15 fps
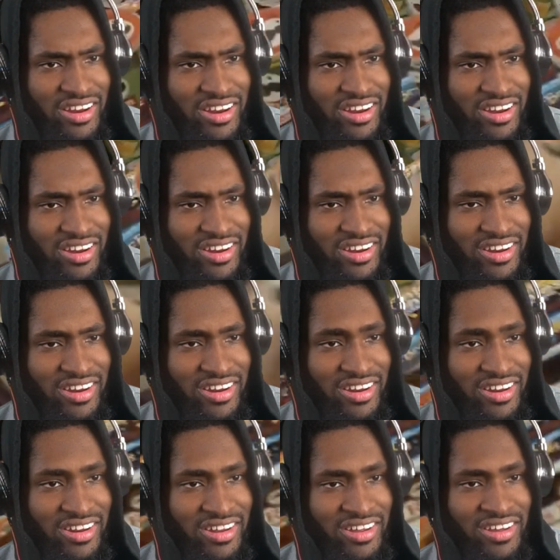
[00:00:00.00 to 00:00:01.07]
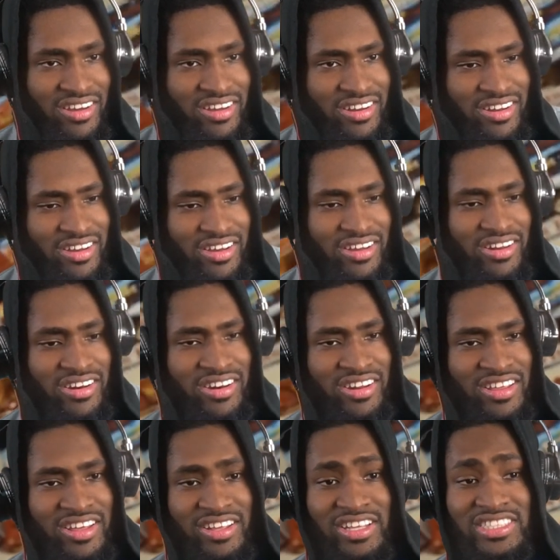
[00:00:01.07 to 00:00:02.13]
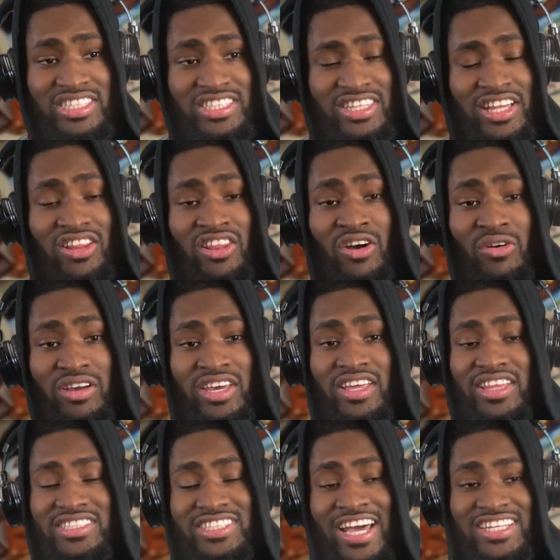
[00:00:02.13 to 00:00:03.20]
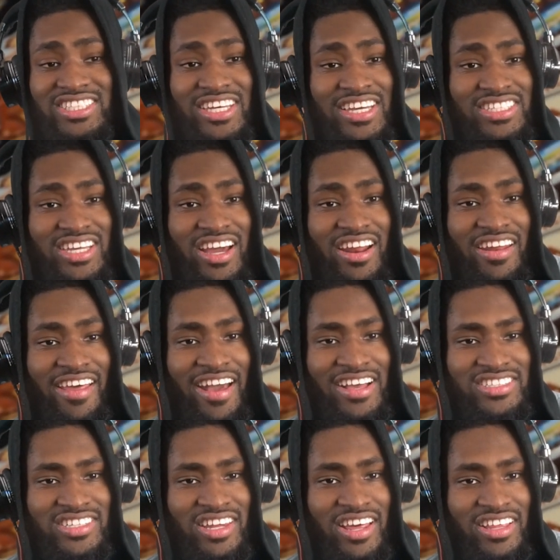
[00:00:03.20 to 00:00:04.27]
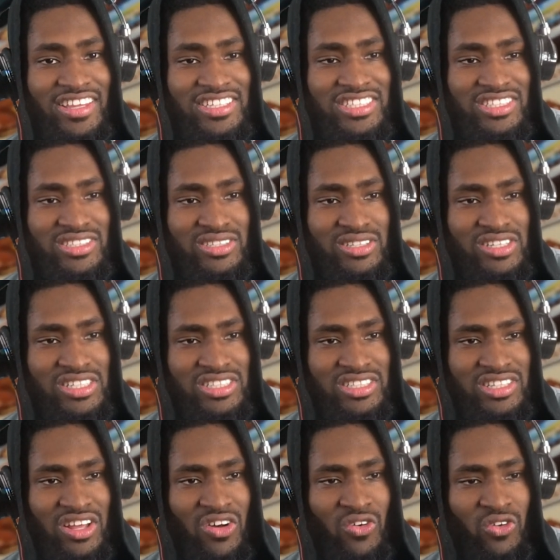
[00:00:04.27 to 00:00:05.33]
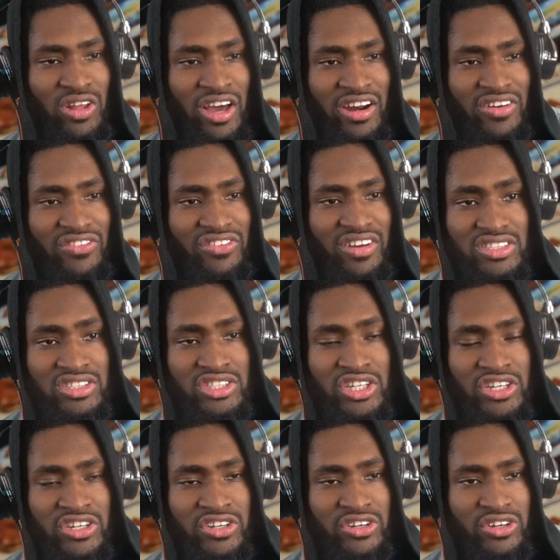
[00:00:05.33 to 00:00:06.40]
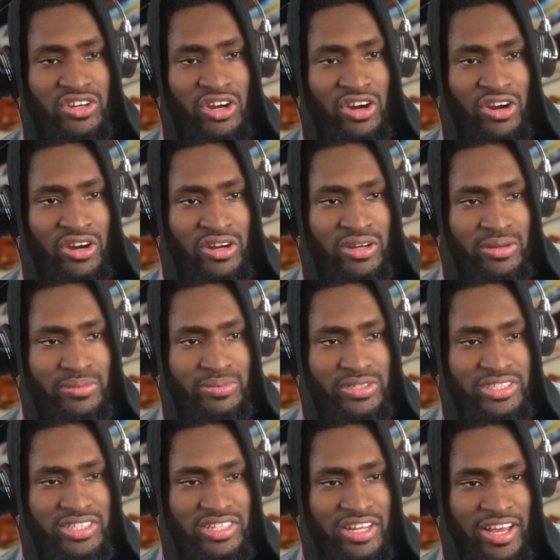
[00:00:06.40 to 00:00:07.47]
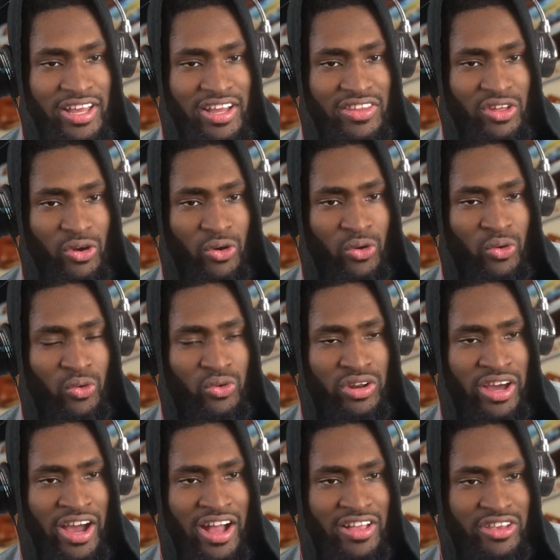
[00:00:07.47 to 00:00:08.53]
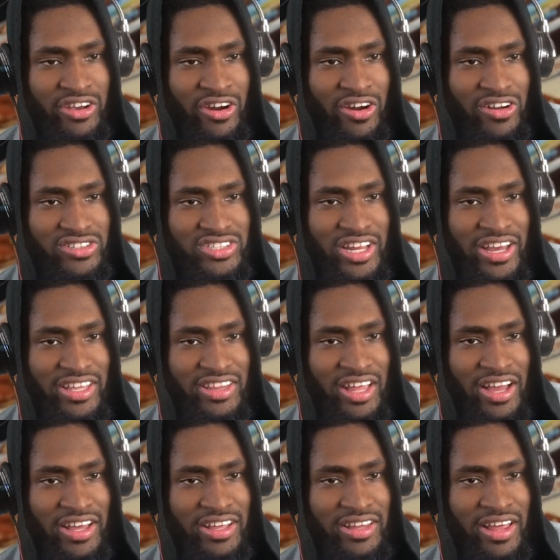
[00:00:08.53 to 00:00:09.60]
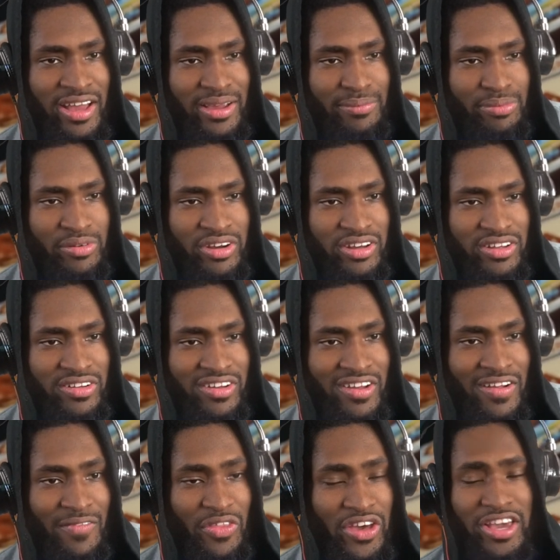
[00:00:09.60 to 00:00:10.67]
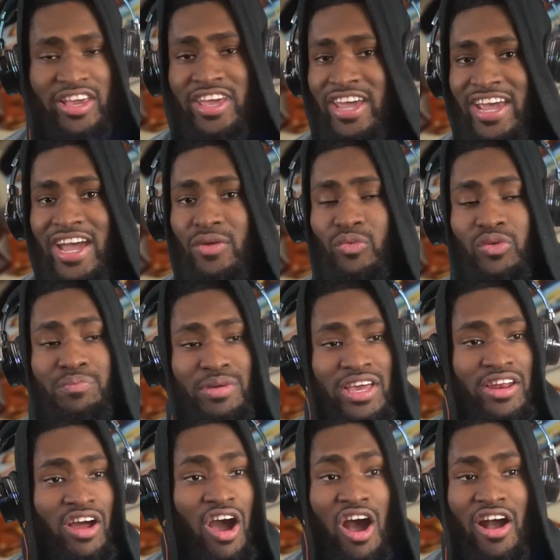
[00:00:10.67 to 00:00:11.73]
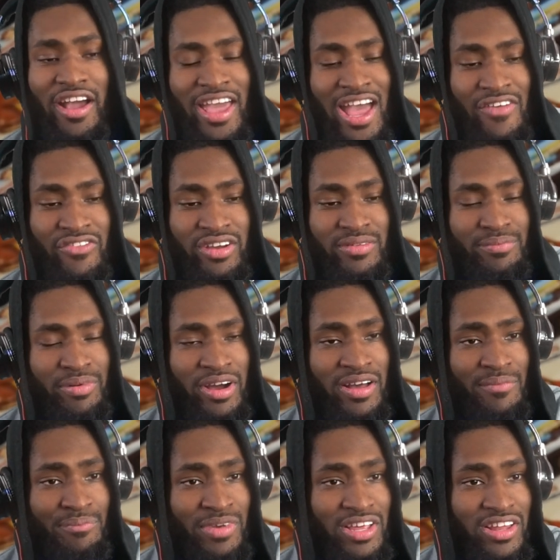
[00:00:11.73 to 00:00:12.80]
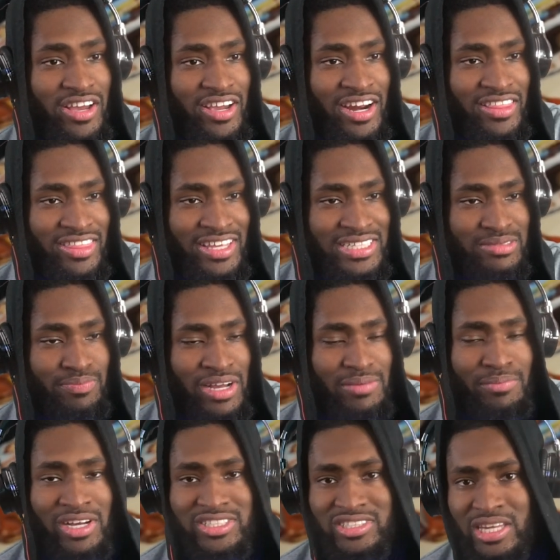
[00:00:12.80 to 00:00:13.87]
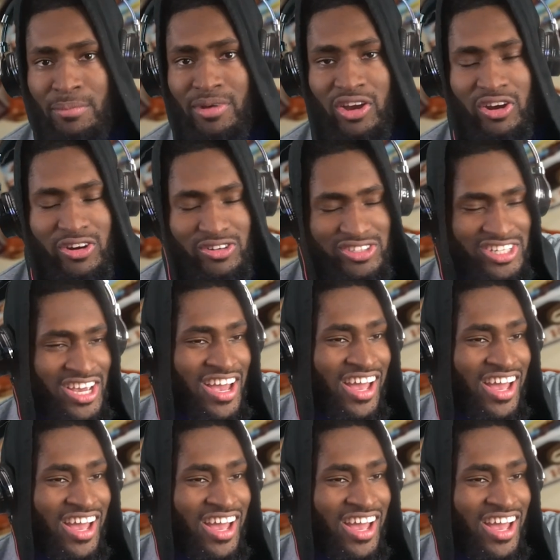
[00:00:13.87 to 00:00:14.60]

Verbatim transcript: and I don't want to look at it. Uh, this is the low key. This actually is kind of nasty. Like this is this is a whole lot of sugar, carbs, like the whole nine yards. Like like like, bruh. A kid would be in hog heaven, but me looking at this, my, my stomach hurts.